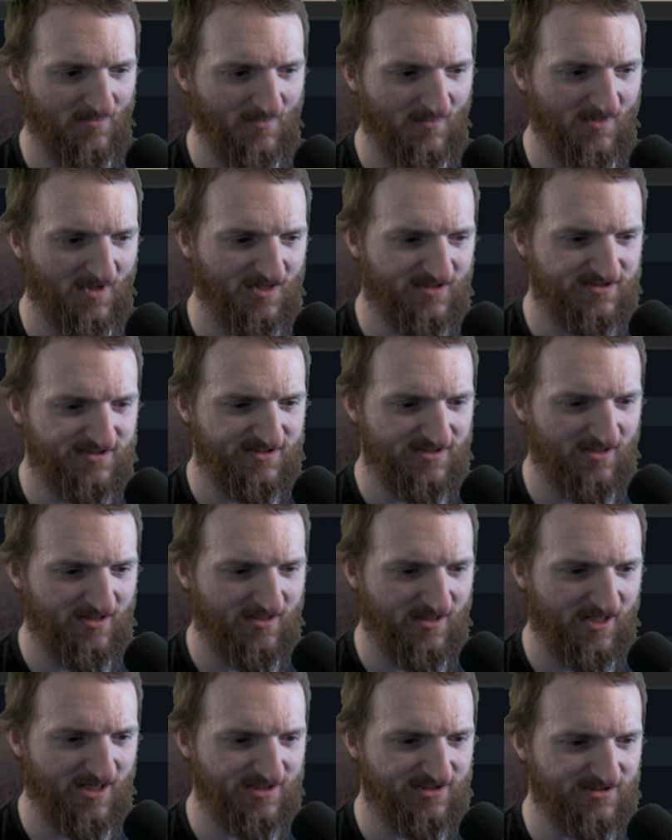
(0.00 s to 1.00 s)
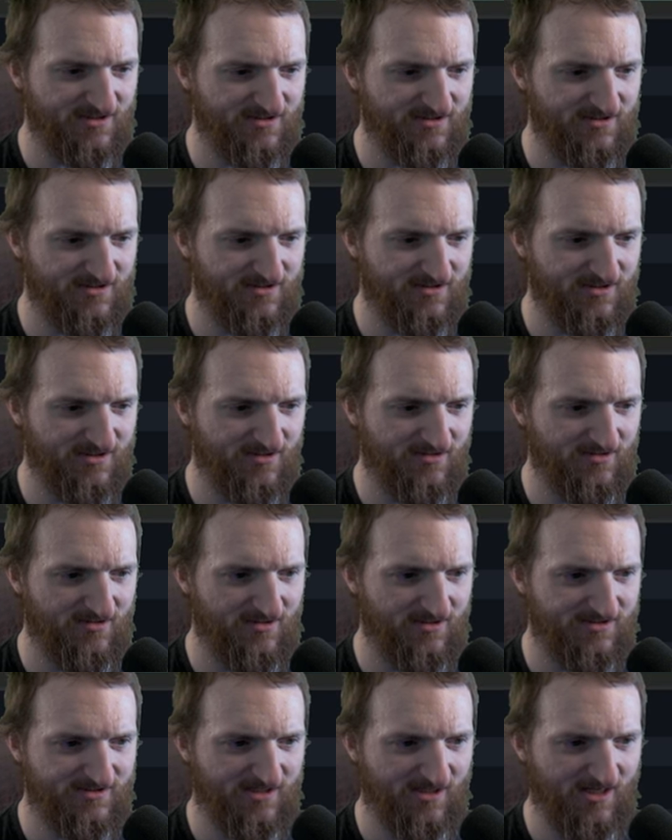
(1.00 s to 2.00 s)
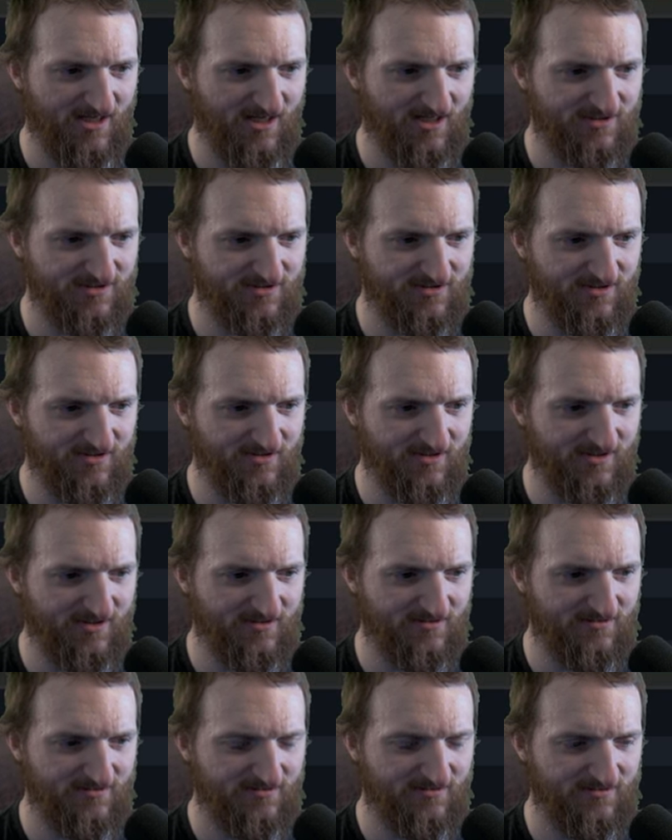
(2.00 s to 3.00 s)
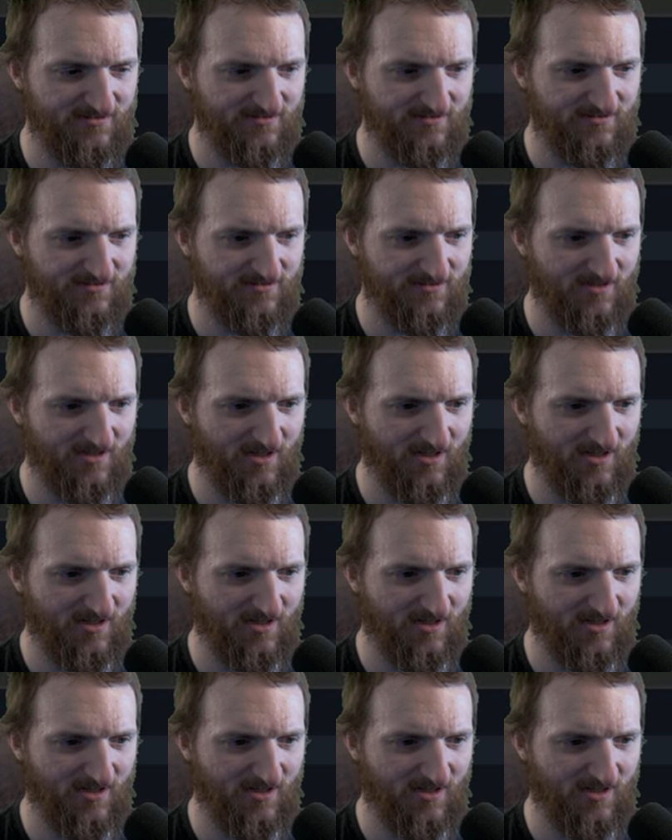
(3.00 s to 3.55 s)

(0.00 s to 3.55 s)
It's not actually, it's not actually doing it. I